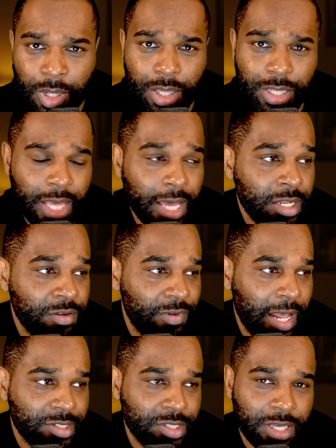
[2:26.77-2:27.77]
At the end of
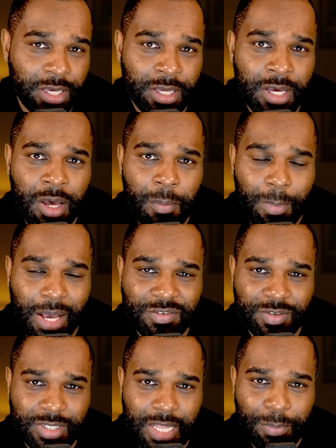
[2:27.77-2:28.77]
last year,
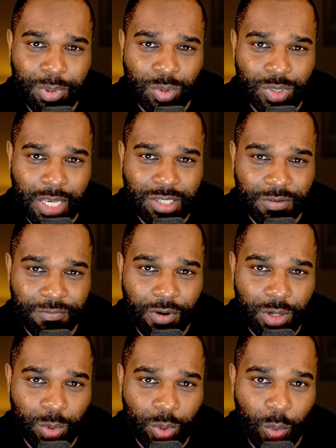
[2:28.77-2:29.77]
Max Verstappen was asked the
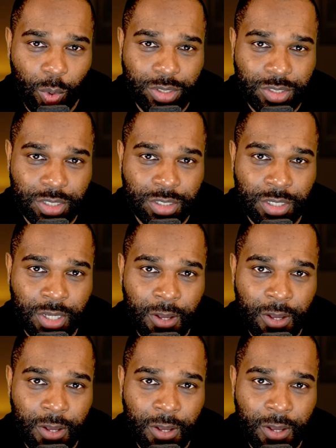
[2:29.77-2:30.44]
following question.